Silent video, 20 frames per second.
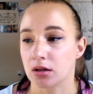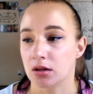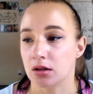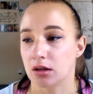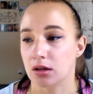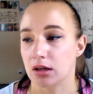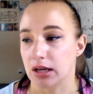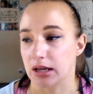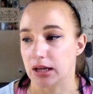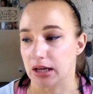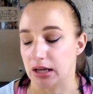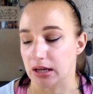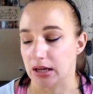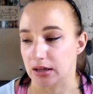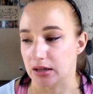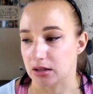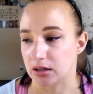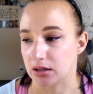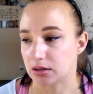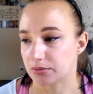
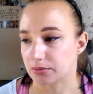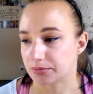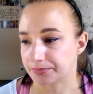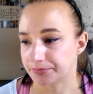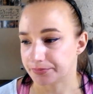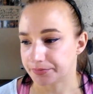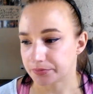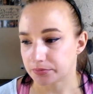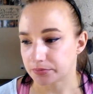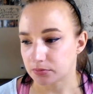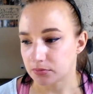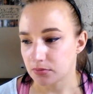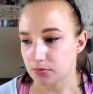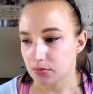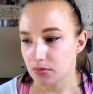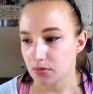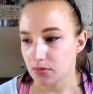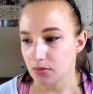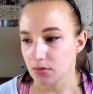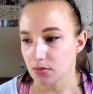and
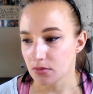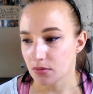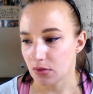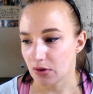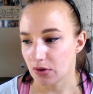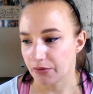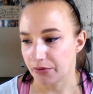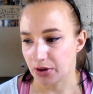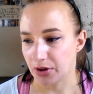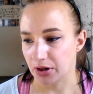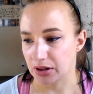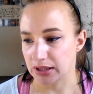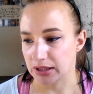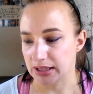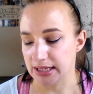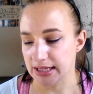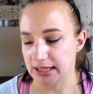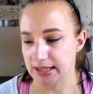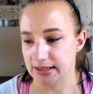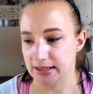for at
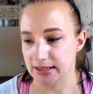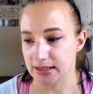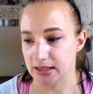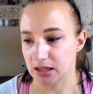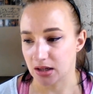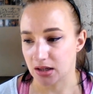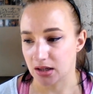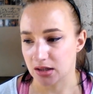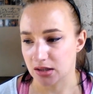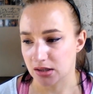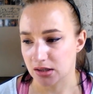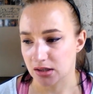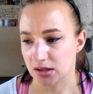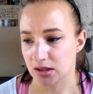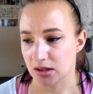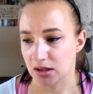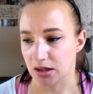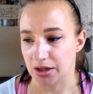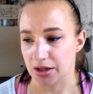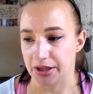least
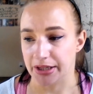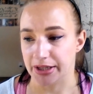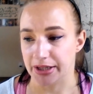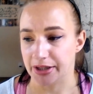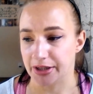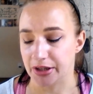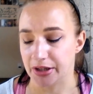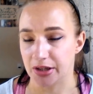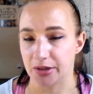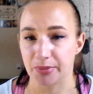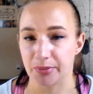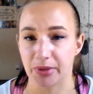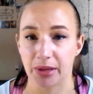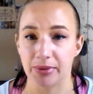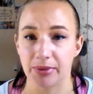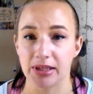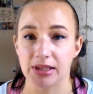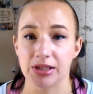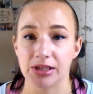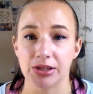a year,
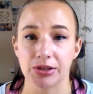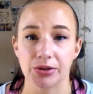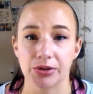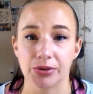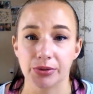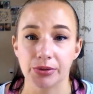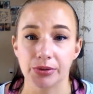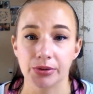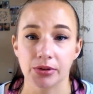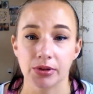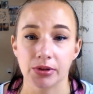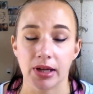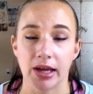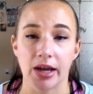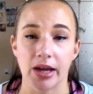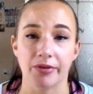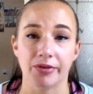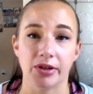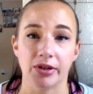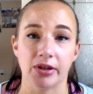maybe 2
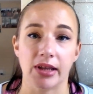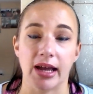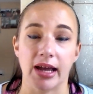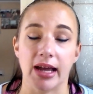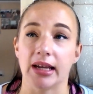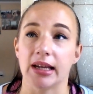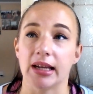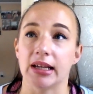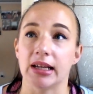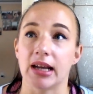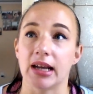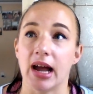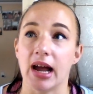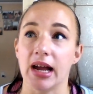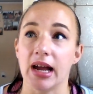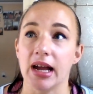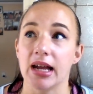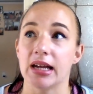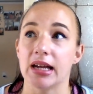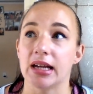after that, and I
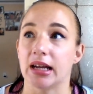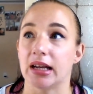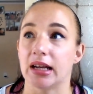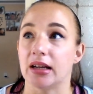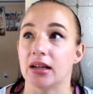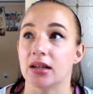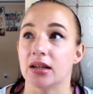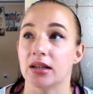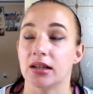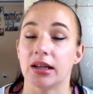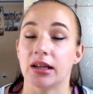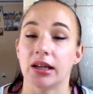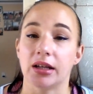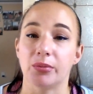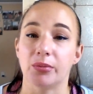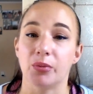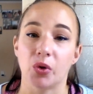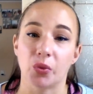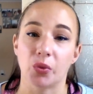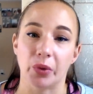had gained
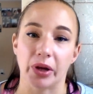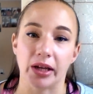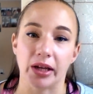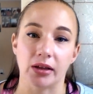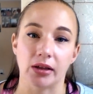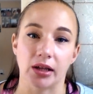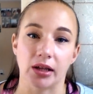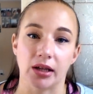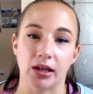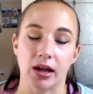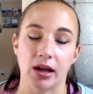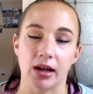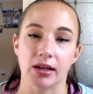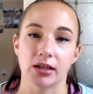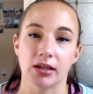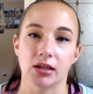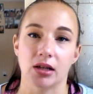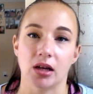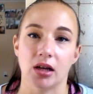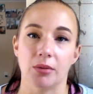more weight. Like, I
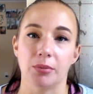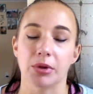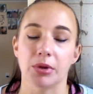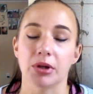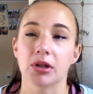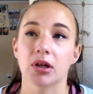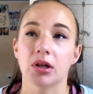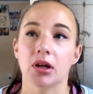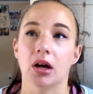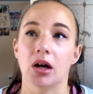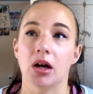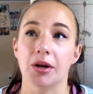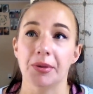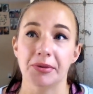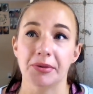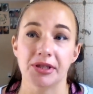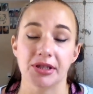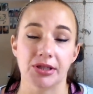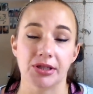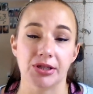ended up
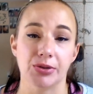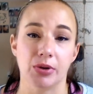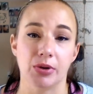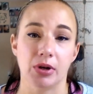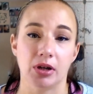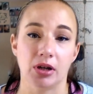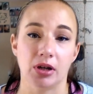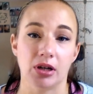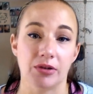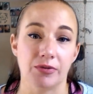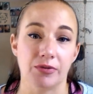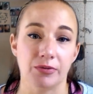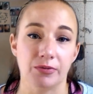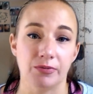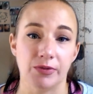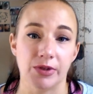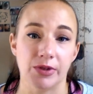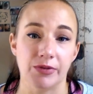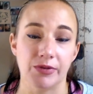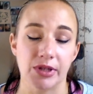to
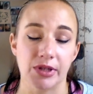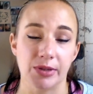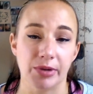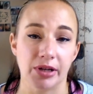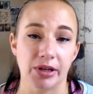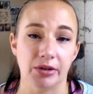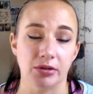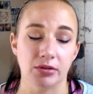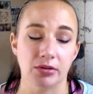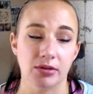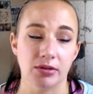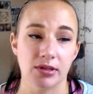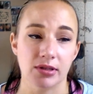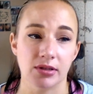250 pounds,